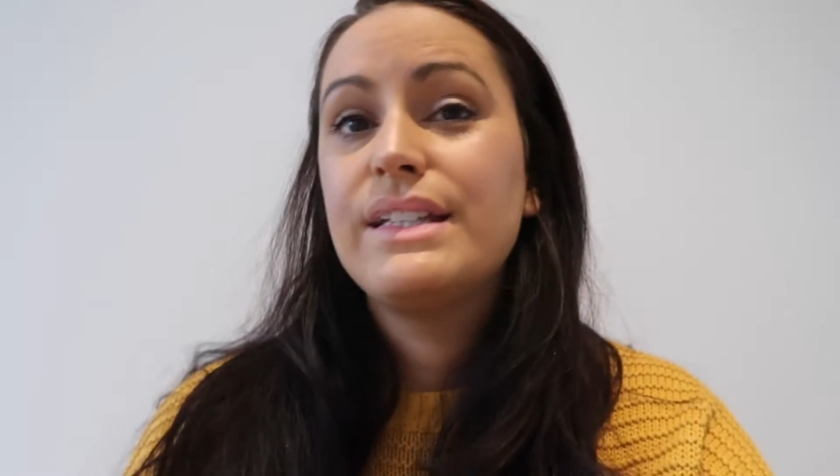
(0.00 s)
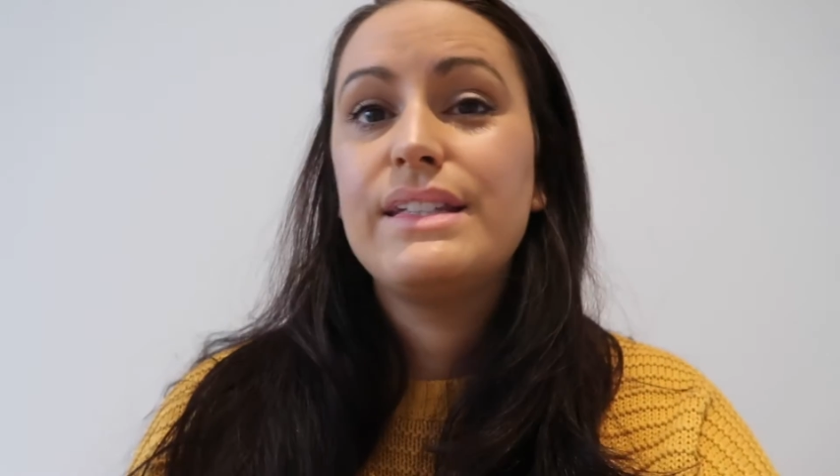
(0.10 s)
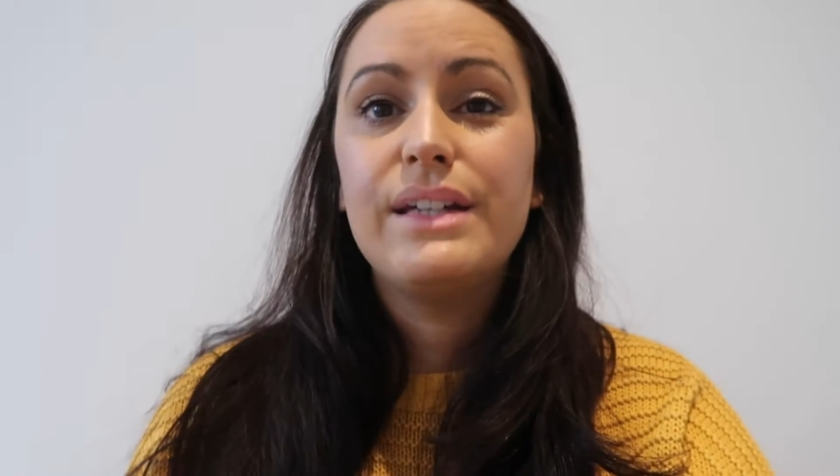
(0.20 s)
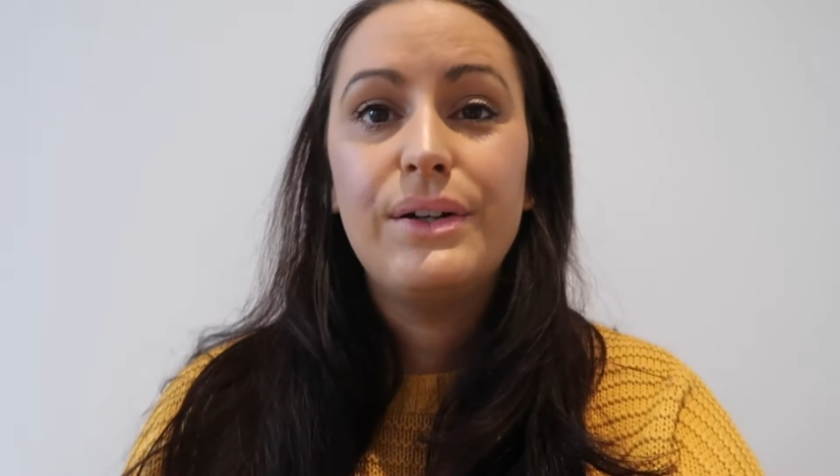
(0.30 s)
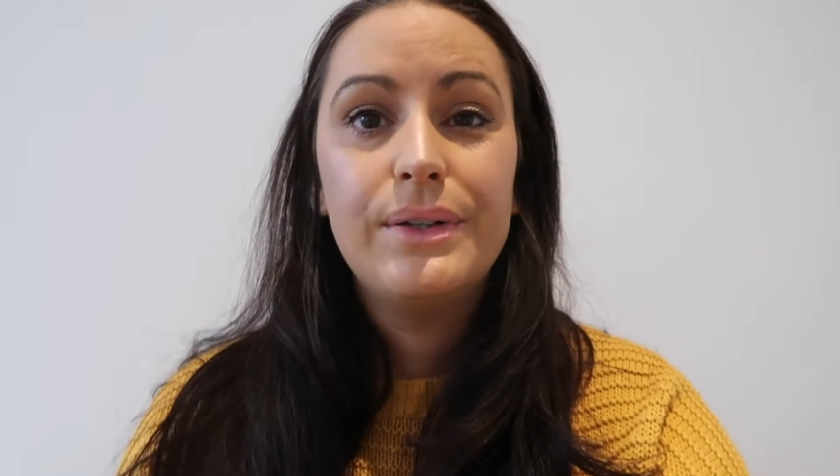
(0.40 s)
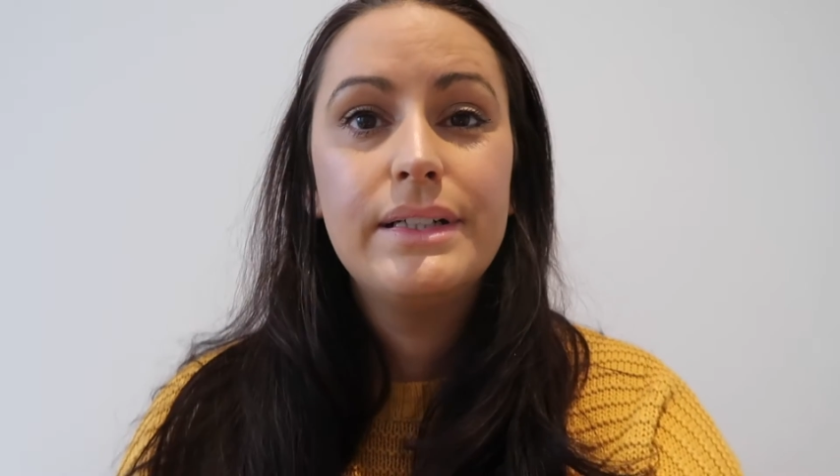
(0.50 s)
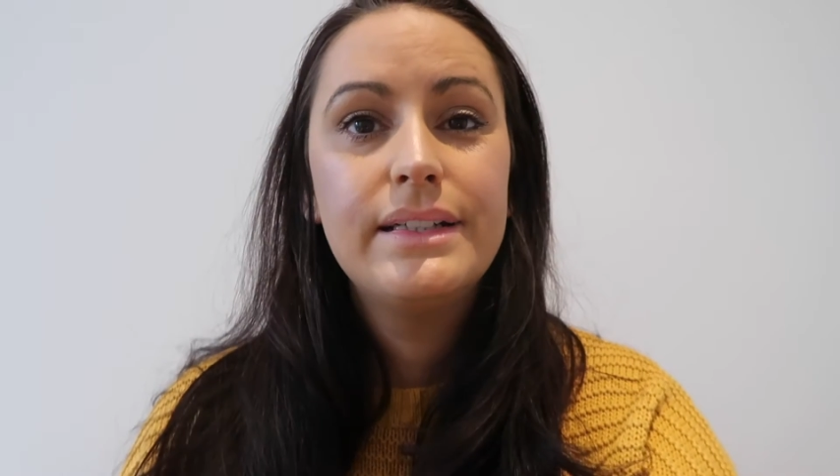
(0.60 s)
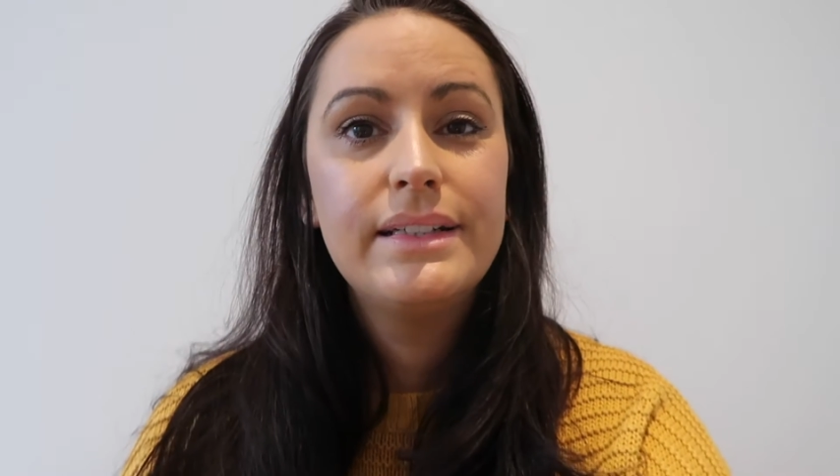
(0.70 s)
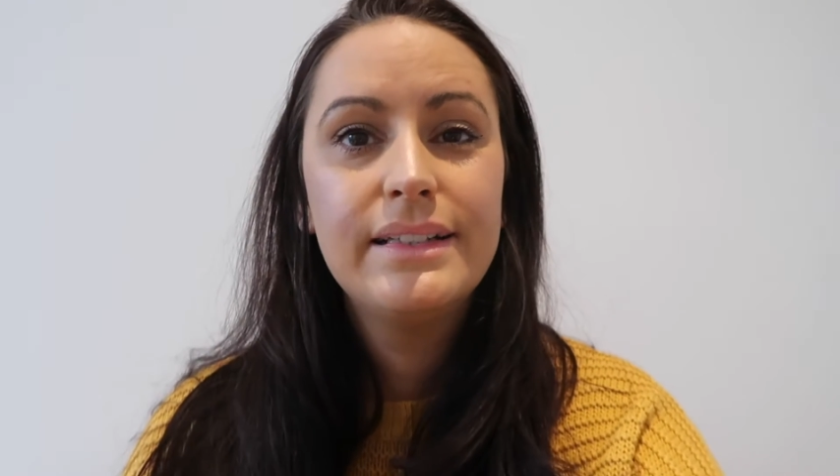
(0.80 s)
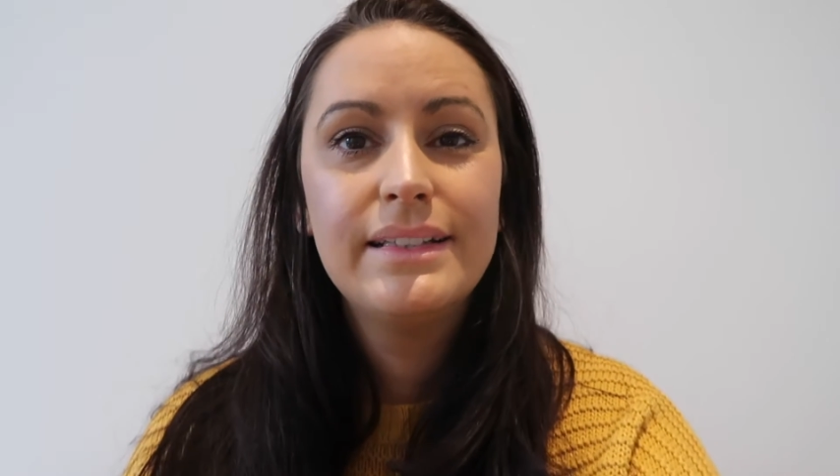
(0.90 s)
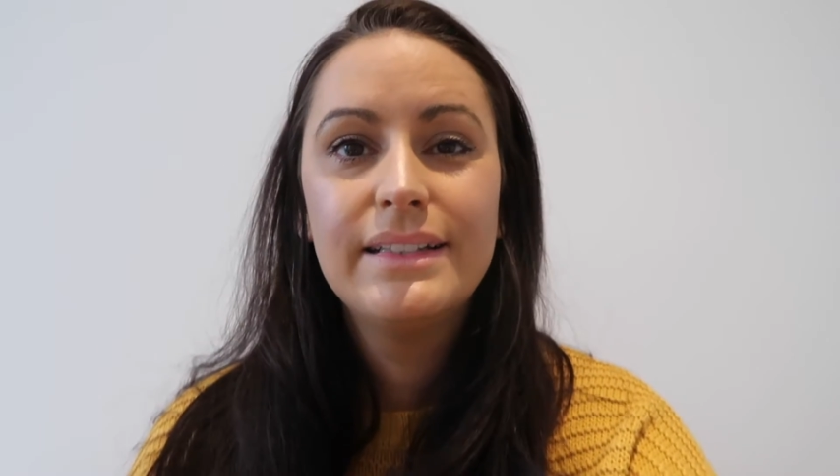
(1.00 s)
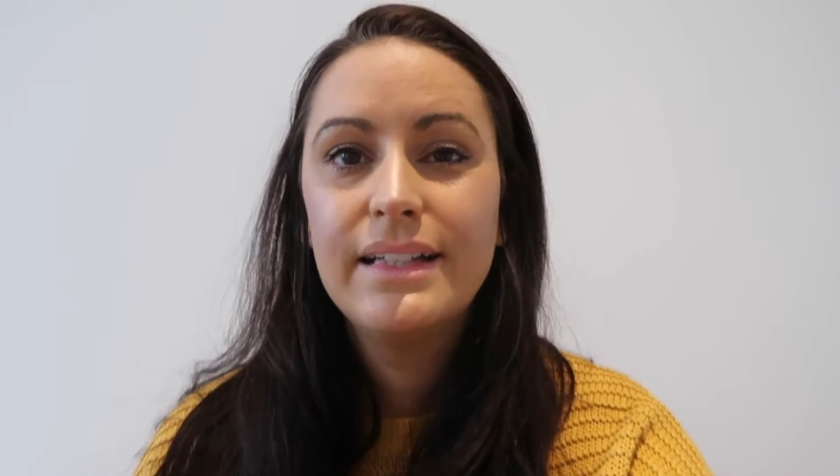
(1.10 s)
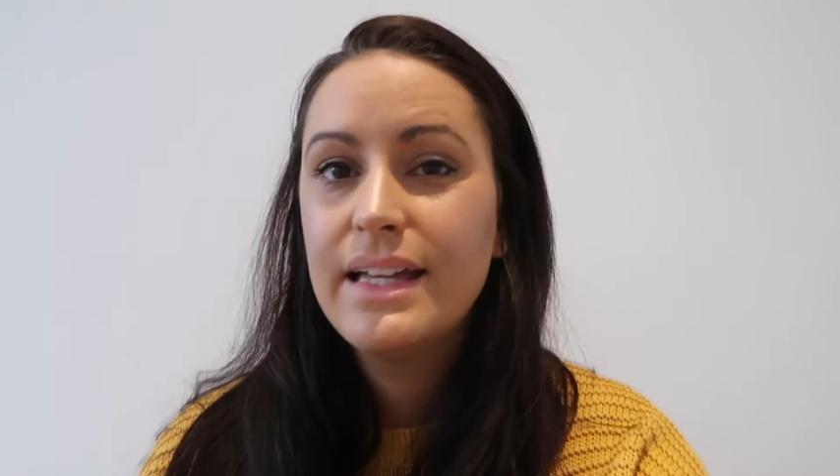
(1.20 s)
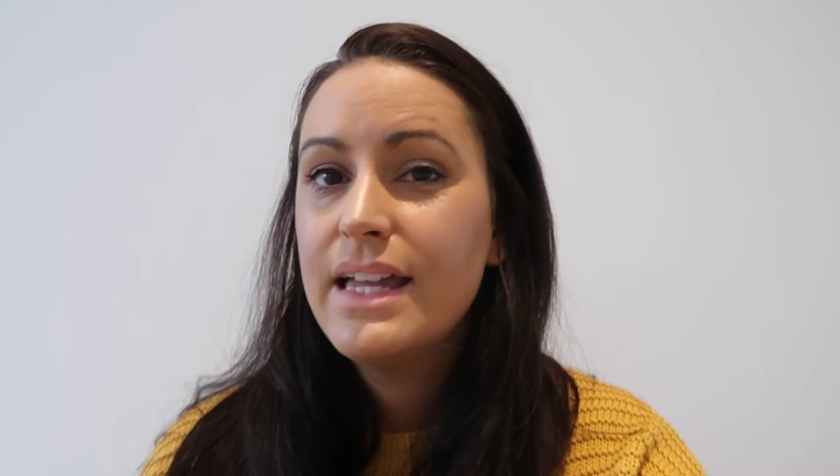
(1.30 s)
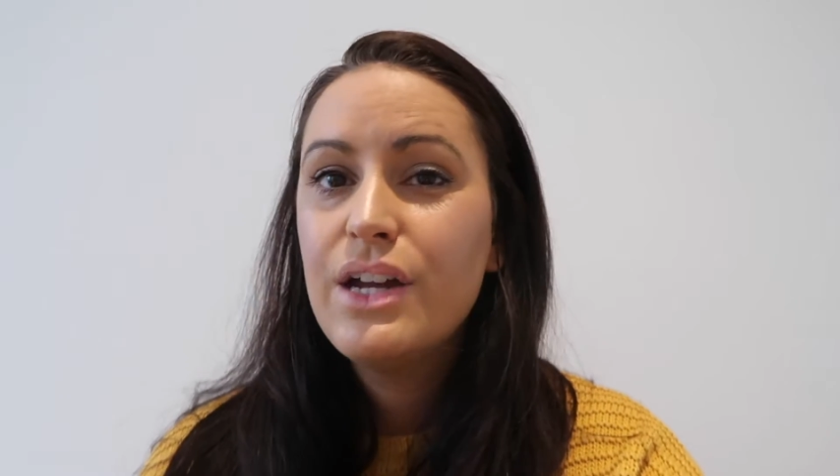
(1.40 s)
so
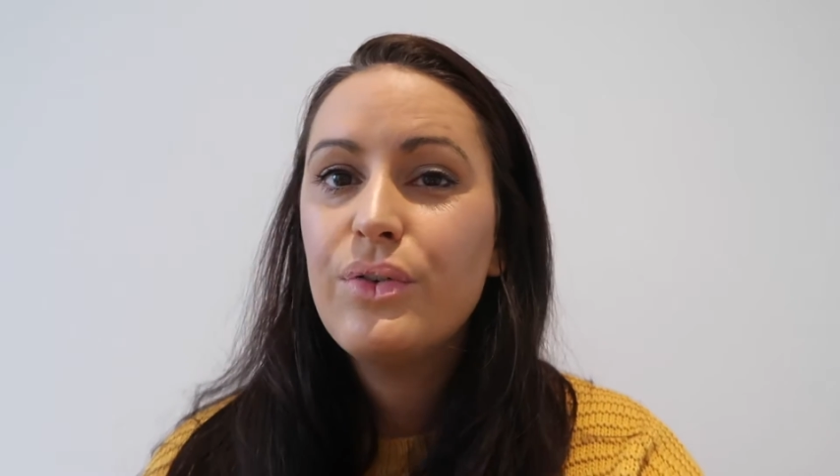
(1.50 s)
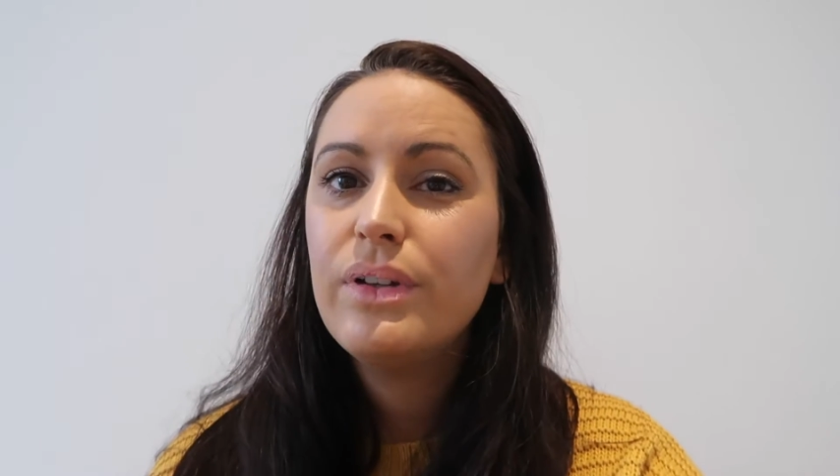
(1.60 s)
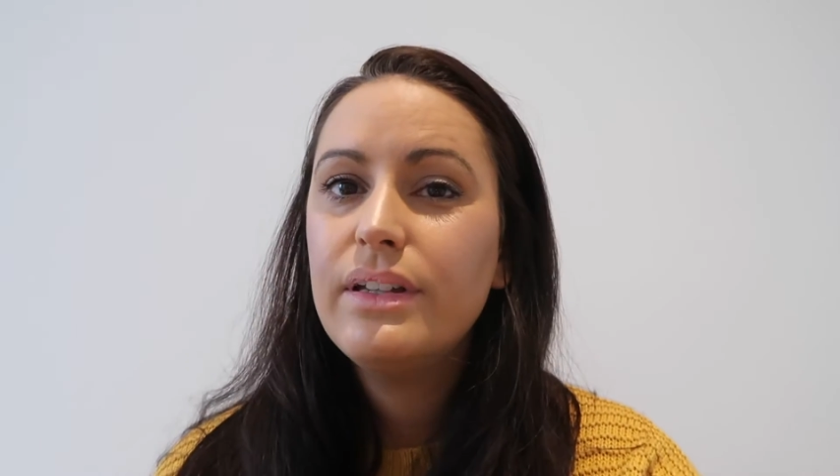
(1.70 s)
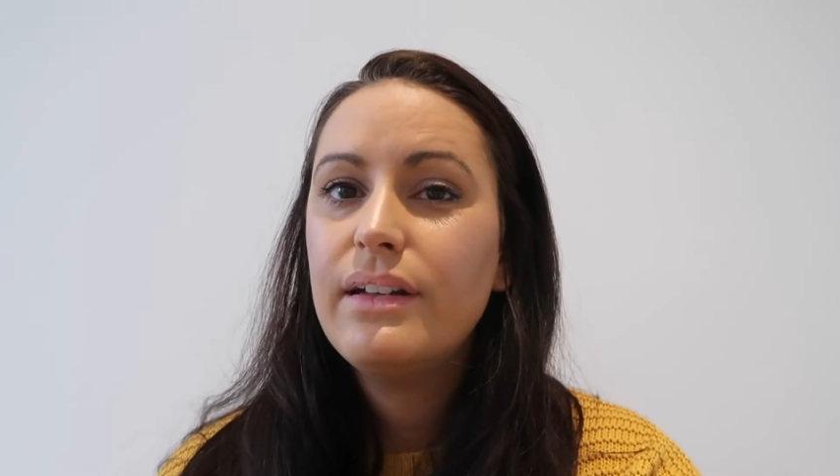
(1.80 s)
really